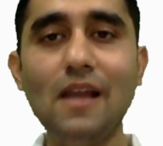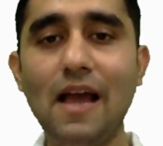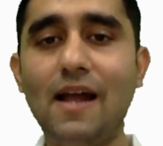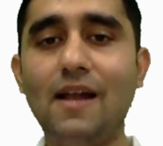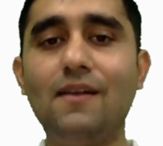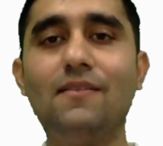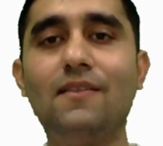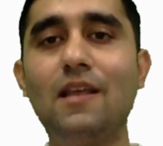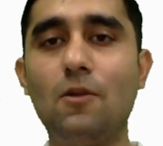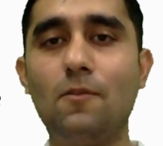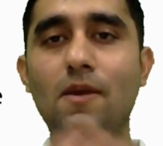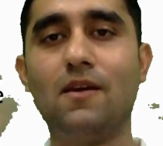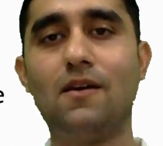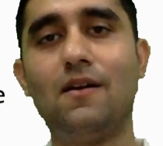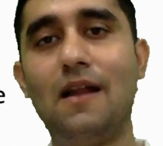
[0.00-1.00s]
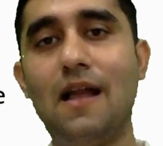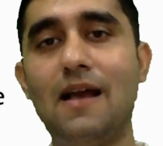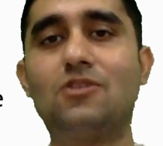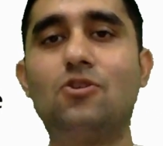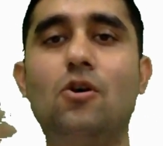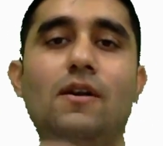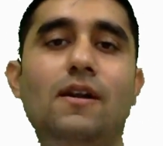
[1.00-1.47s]
and they'll be
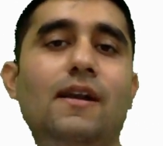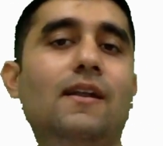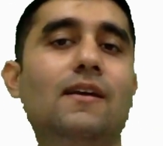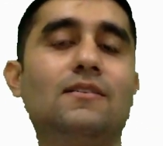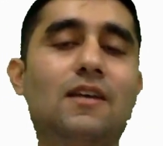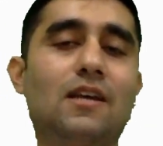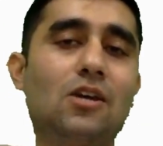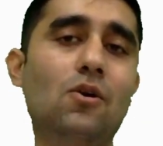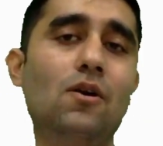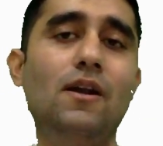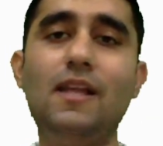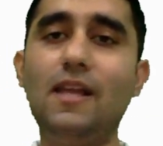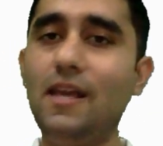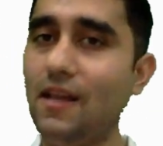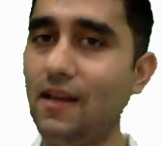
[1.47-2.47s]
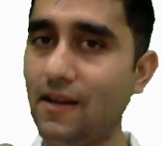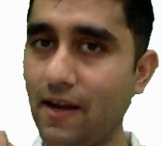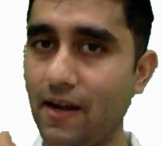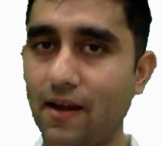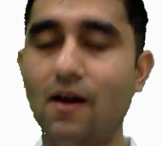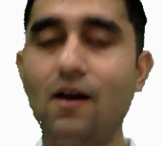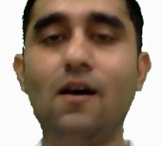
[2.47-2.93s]
relaxed on data security,
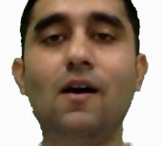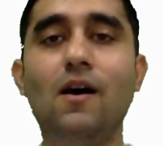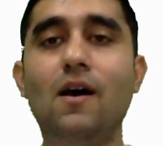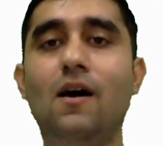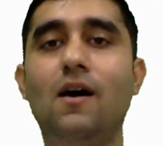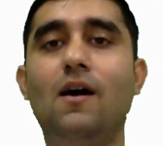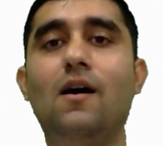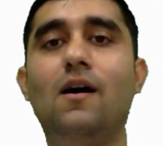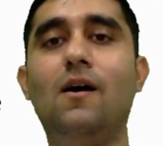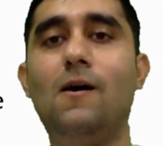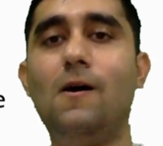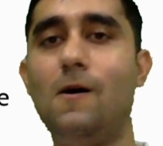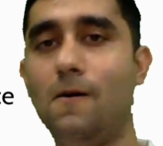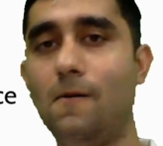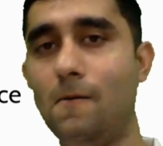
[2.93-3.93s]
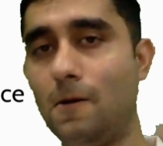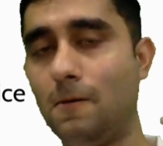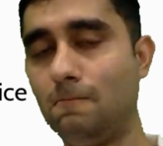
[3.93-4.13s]
data, uh,